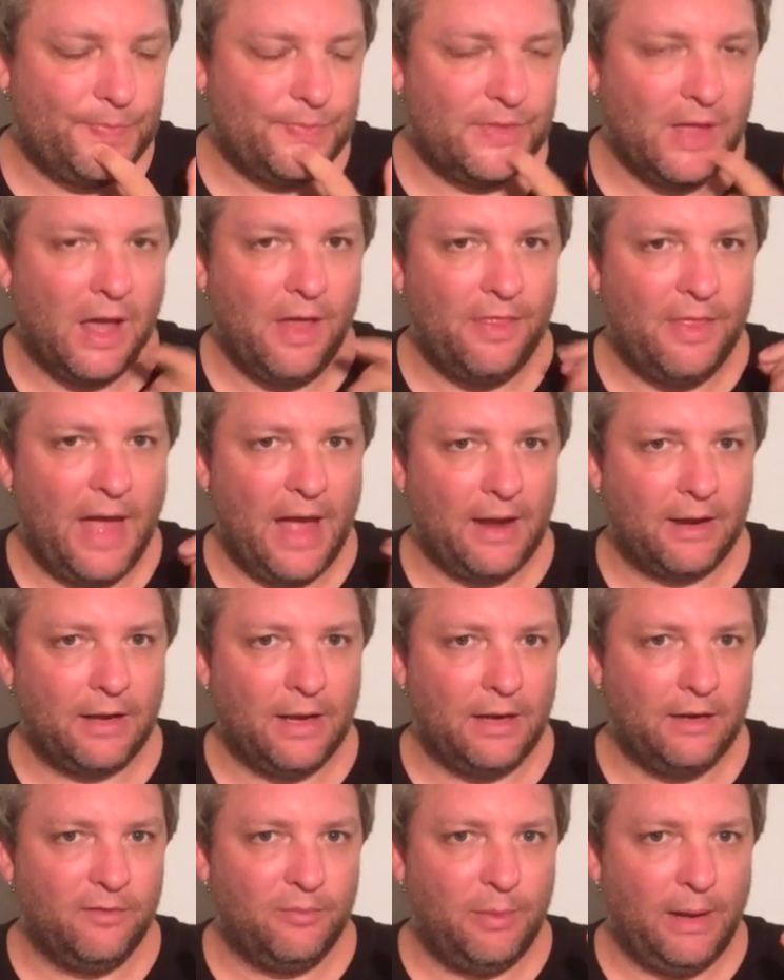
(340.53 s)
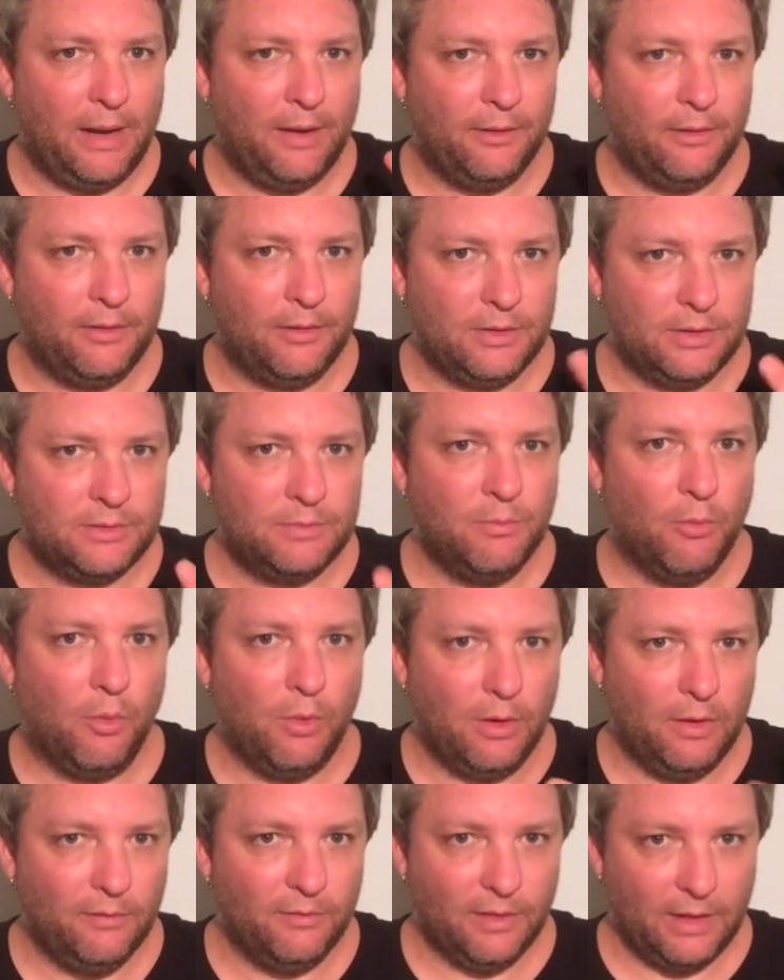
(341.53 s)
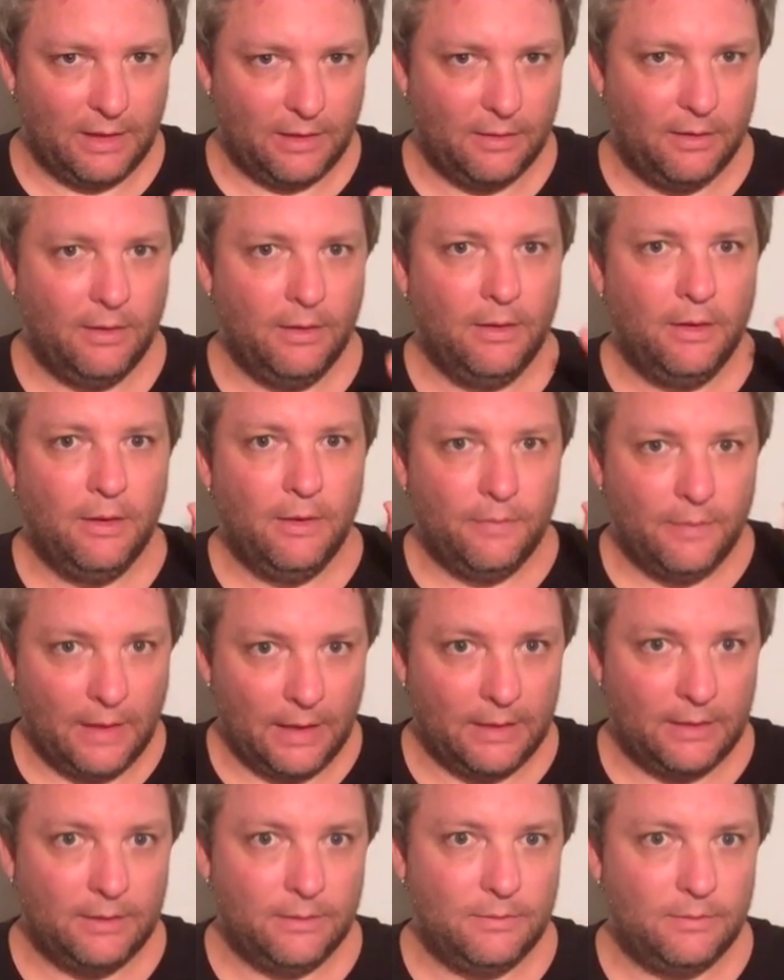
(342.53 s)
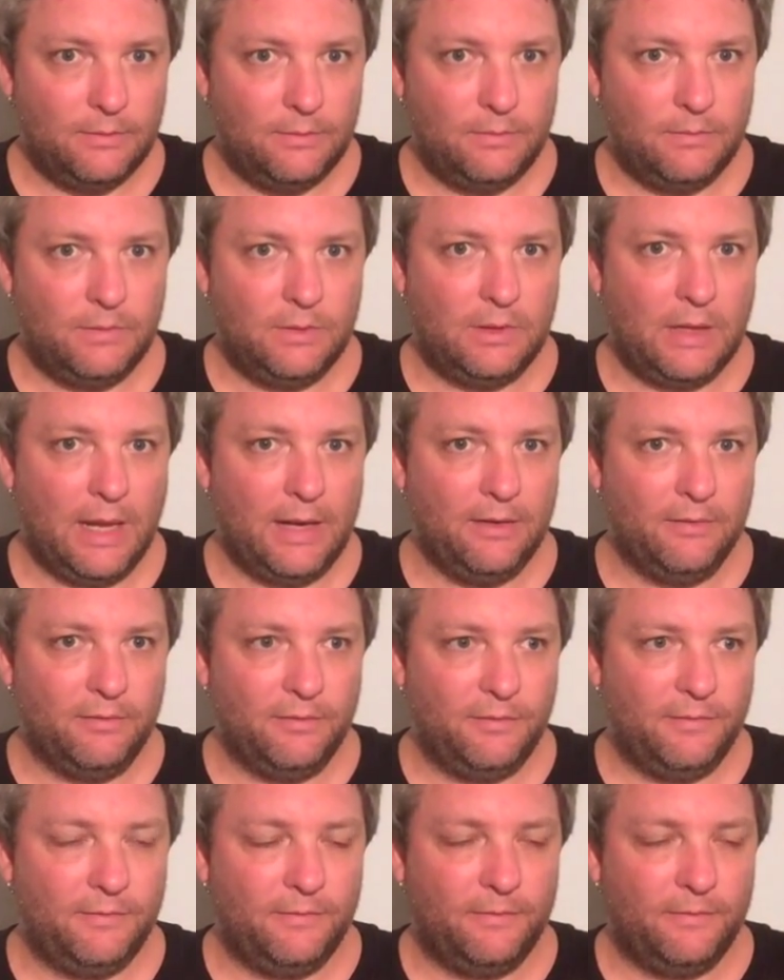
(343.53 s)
Not that kind of powder, just more of like that kind of